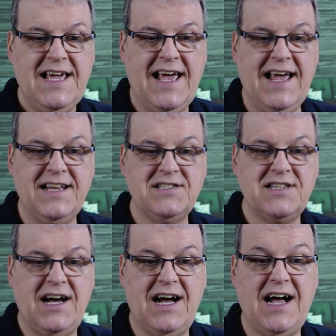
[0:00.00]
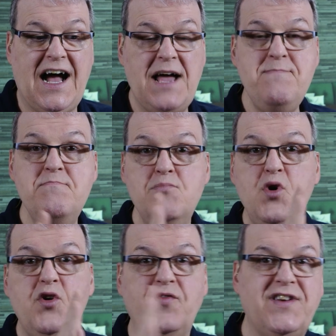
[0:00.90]
and I
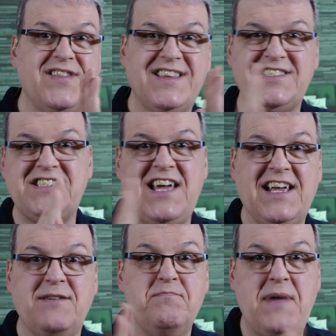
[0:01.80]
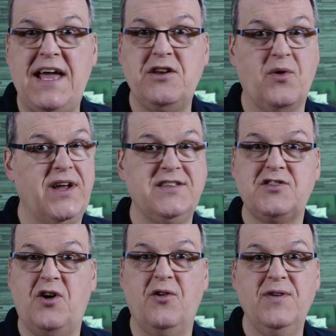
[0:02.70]
moved the sync manually.
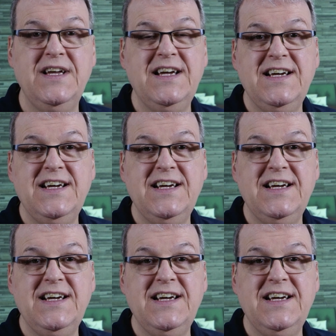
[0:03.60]
So